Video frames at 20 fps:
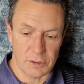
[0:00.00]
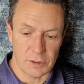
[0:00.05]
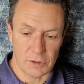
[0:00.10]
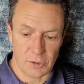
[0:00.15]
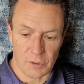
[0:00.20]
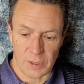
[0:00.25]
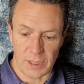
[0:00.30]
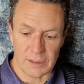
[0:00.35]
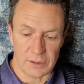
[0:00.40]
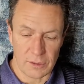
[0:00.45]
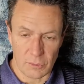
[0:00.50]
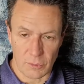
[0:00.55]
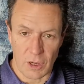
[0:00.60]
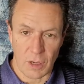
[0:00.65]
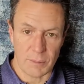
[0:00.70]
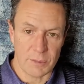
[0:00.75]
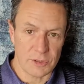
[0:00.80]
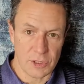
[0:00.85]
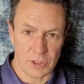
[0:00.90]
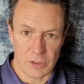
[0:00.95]
create the raw
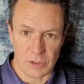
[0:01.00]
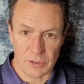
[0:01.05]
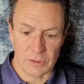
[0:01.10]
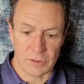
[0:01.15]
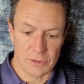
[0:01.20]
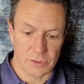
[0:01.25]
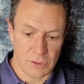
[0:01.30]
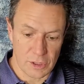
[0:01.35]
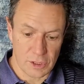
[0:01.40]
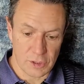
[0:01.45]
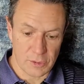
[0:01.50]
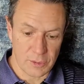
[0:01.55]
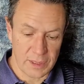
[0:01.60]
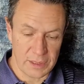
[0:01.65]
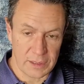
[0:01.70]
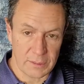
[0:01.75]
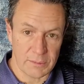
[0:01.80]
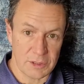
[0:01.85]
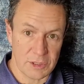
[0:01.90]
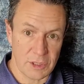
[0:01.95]
materials or create
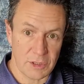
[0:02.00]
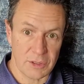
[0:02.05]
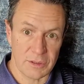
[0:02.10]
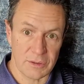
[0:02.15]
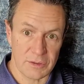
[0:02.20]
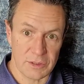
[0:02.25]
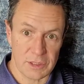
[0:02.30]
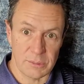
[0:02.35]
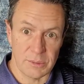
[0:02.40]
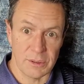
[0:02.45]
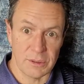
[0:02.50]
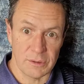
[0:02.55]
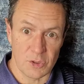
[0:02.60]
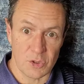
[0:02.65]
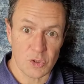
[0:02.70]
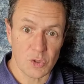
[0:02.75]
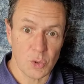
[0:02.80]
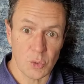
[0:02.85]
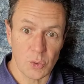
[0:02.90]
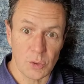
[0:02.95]
the materials to build the
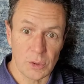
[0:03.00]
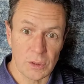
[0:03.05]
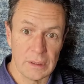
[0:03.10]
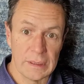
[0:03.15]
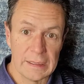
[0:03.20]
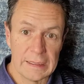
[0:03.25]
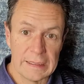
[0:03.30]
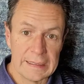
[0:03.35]
school.